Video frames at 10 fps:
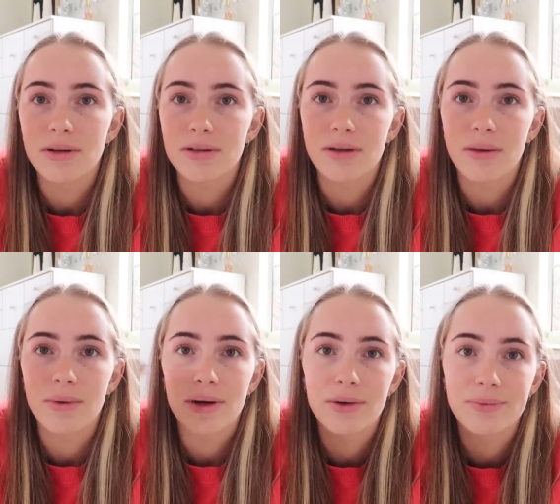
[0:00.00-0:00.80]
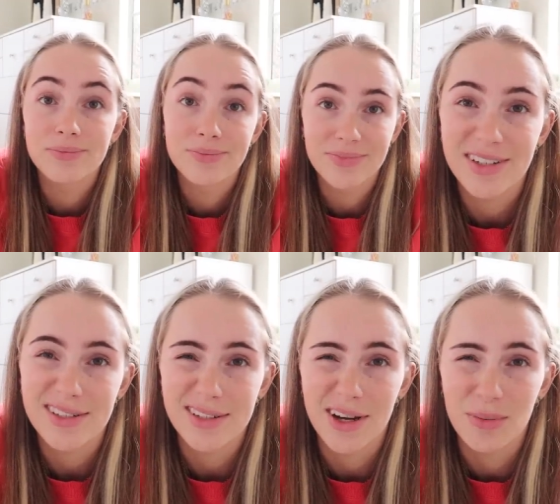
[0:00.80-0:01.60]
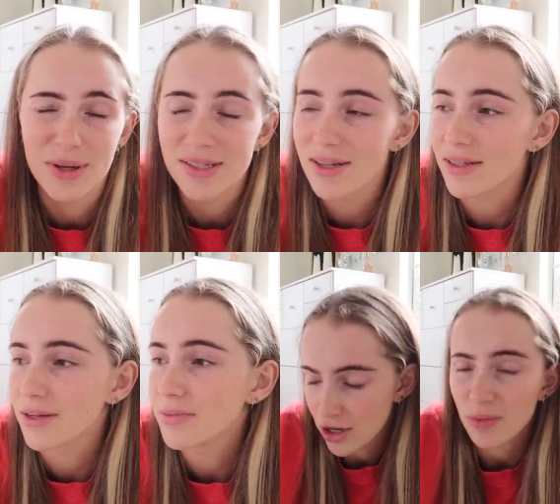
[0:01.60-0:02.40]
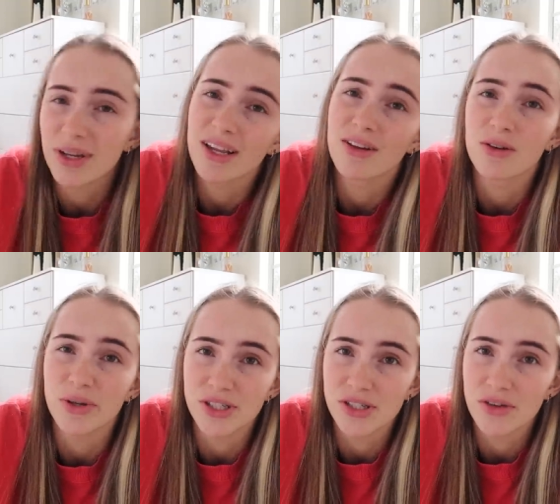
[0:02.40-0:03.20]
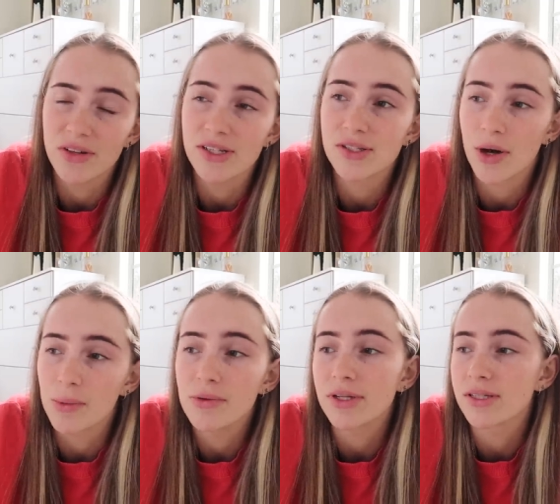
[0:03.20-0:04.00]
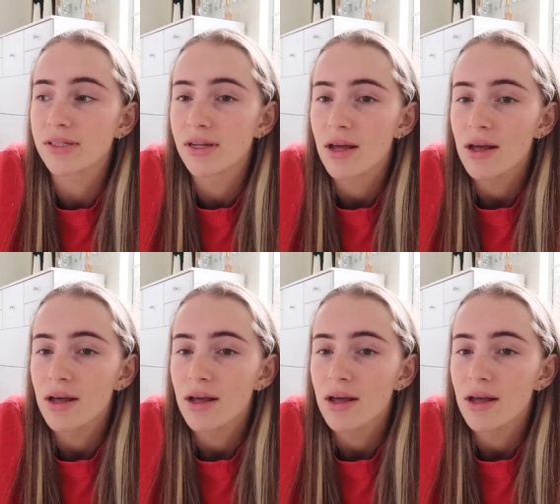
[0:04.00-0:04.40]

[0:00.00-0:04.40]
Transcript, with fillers: And I was like, well, that doesn't help us, does it? And I'm going to get a lot of questions on this, so I will just